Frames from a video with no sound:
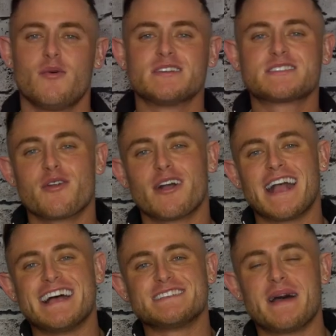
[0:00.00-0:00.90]
What's going on
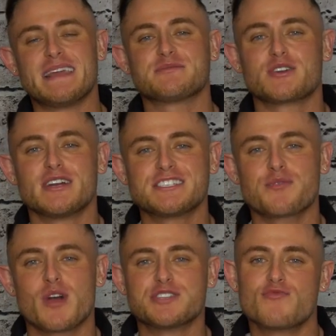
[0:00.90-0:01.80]
guys? My name is Chris.
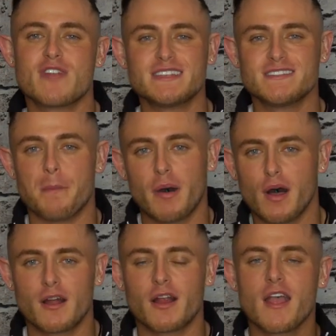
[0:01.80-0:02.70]
You're watching Raising the
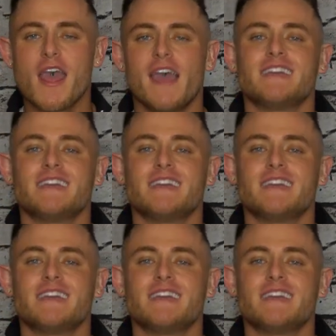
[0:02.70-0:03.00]
Bar